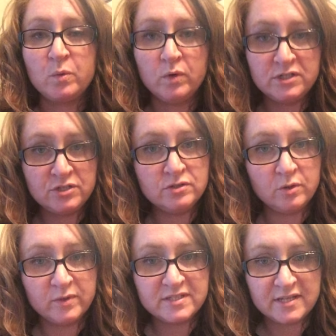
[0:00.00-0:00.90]
once you know
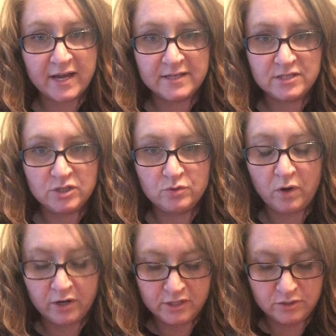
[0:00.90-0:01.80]
what size you
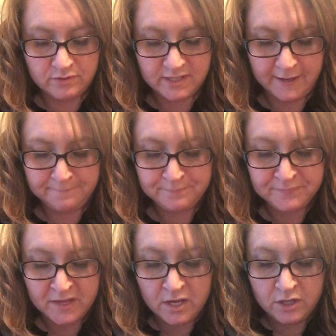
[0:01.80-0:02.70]
are using,
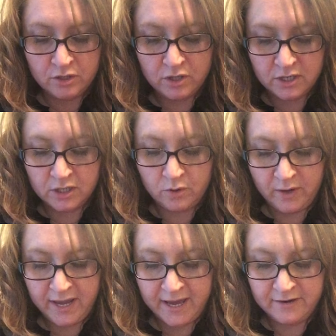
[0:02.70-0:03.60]
you're going to go
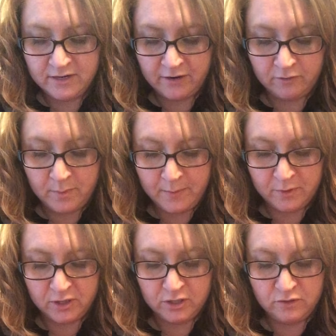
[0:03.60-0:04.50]
ahead. Now
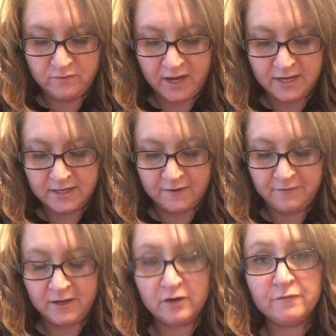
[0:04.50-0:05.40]
remember, you've got enough
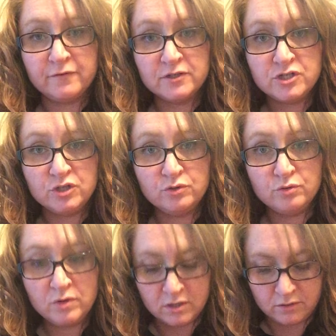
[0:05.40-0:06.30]
here for
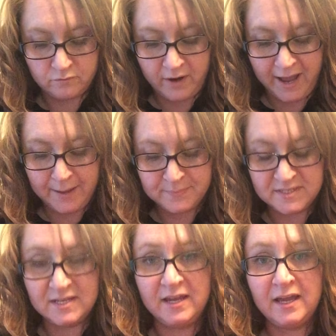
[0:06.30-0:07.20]
2
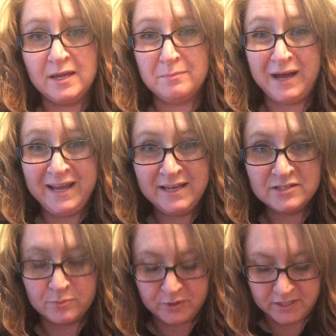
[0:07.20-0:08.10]
wraps, and my hands
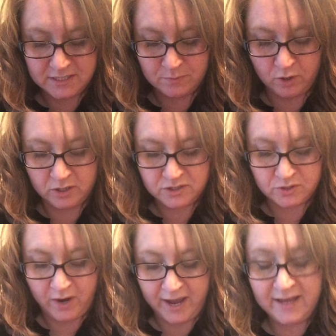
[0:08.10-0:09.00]
are pretty small,
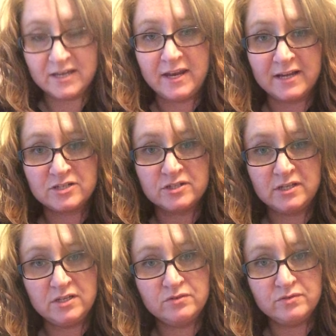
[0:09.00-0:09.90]
so I could actually
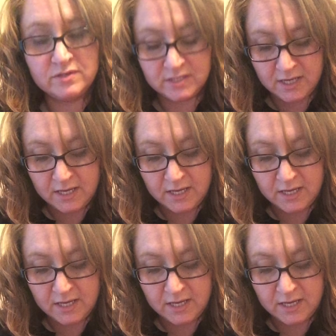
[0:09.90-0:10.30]
use